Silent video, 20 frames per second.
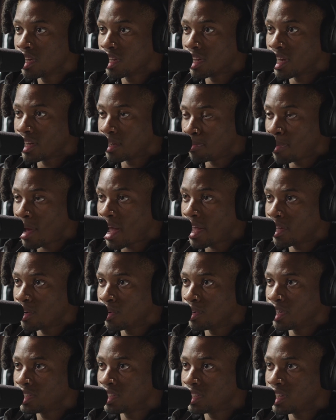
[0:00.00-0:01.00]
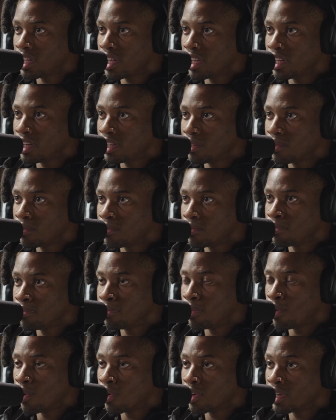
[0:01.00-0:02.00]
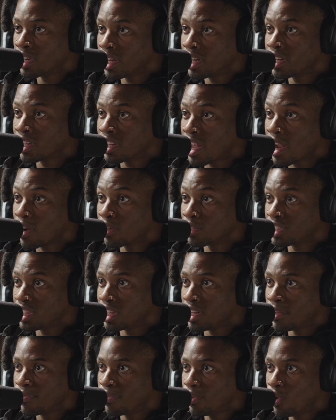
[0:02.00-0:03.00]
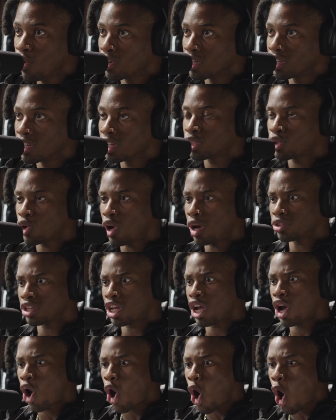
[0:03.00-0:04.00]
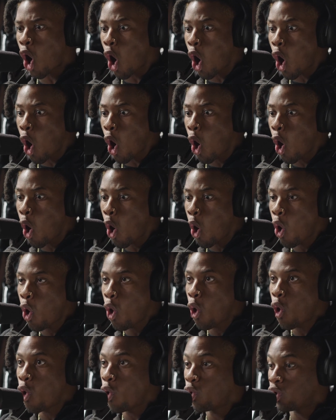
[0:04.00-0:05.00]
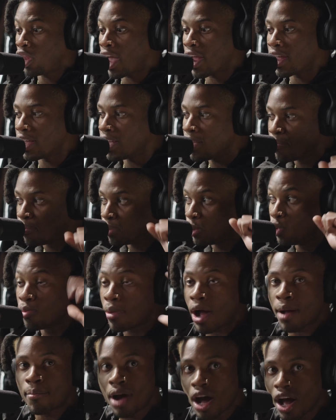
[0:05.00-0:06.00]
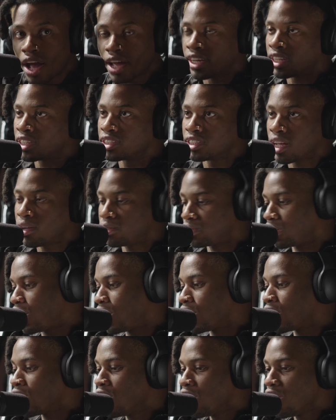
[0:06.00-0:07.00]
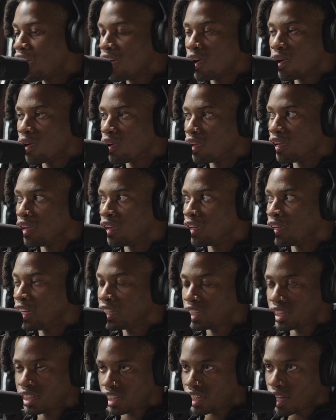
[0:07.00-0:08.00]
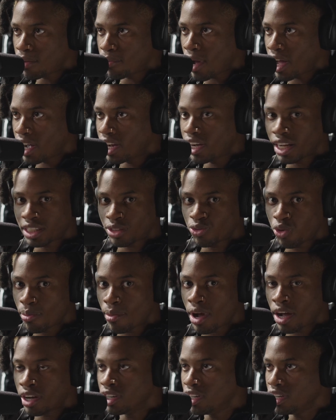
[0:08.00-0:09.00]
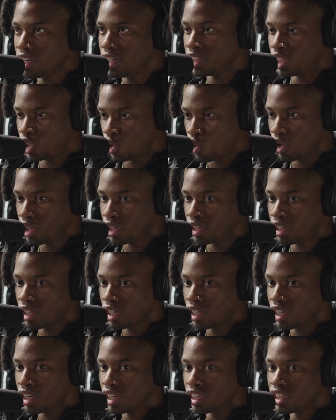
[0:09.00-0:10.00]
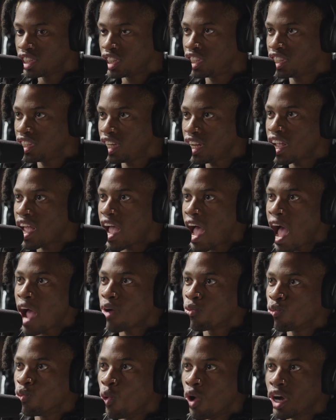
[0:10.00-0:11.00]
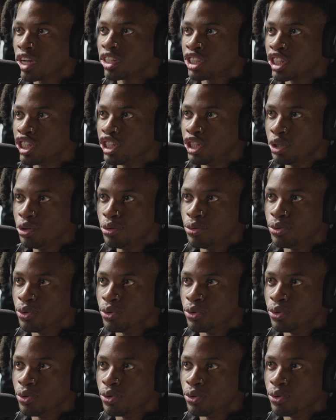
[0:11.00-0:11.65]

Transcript: like the bio, it said, born in Carrot City, Florida. So I was like, oh, like it blew my mind because I was like, this is somebody that's from my hood doing shit I want to do.